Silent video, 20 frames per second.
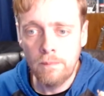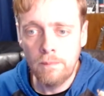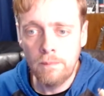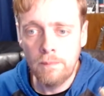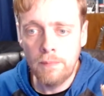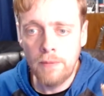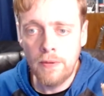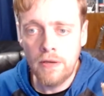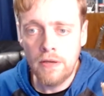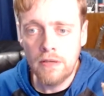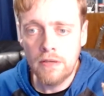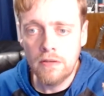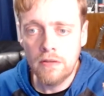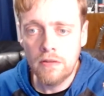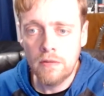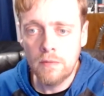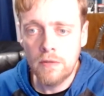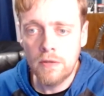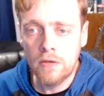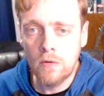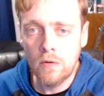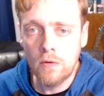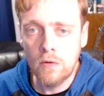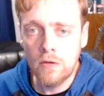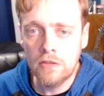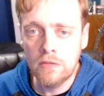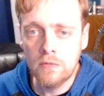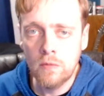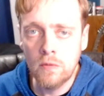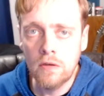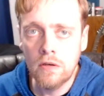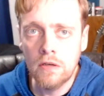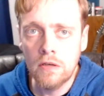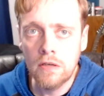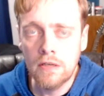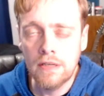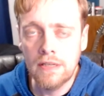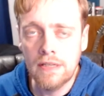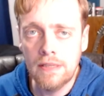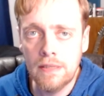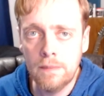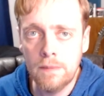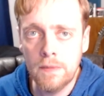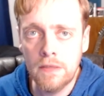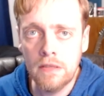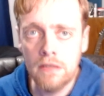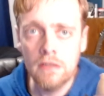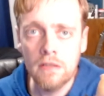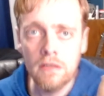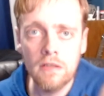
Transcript: but the recordings were clipping.